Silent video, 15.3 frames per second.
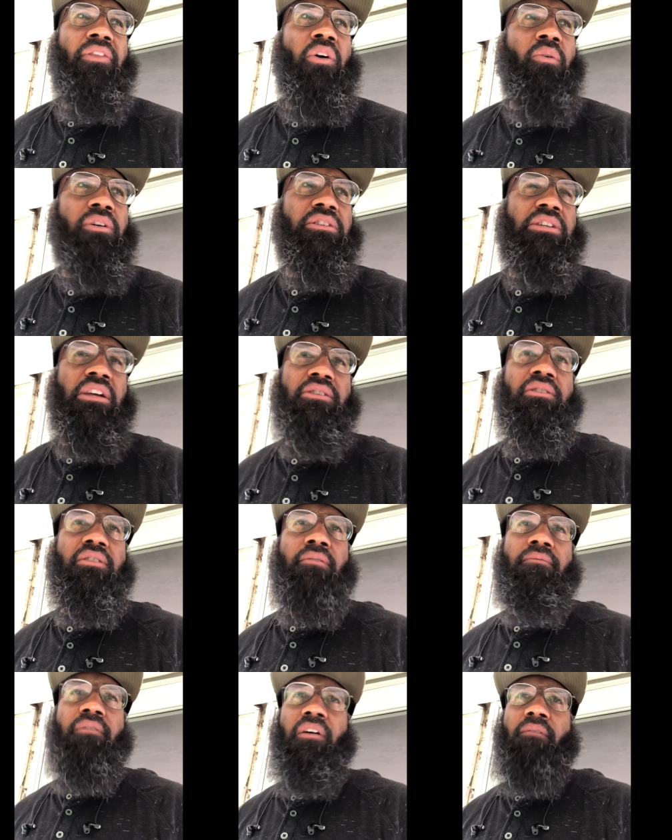no intention
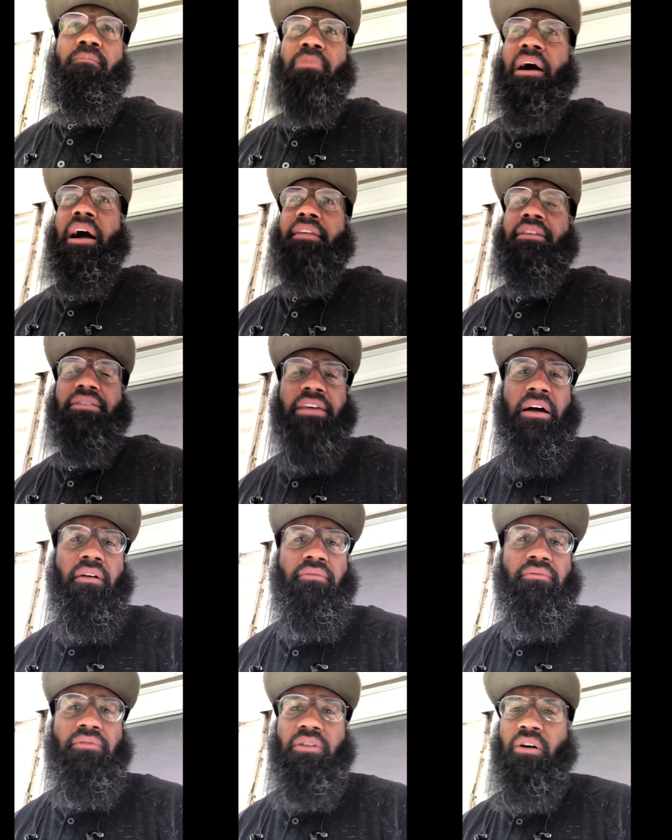of, of buying this
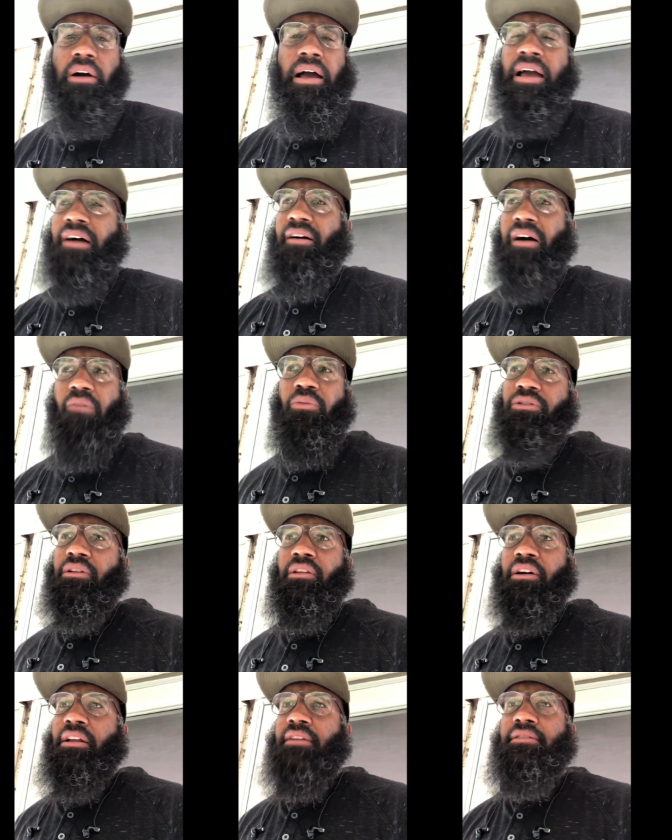house. No, I, I wasn't
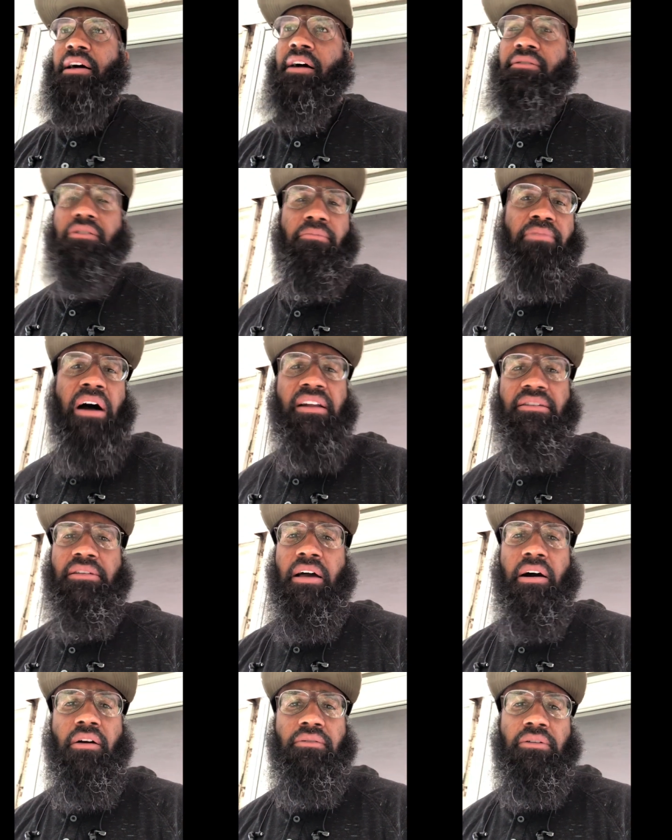looking at this house to buy this
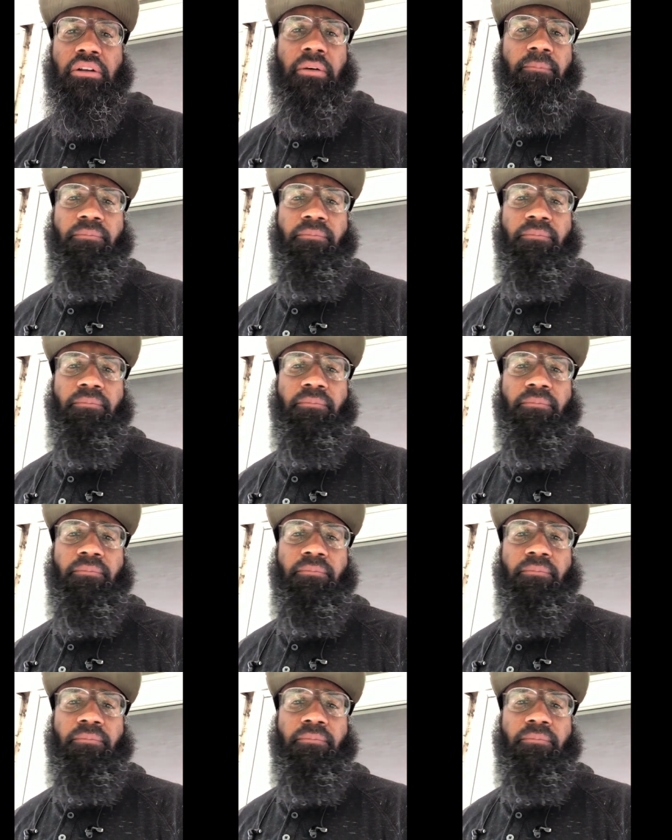house.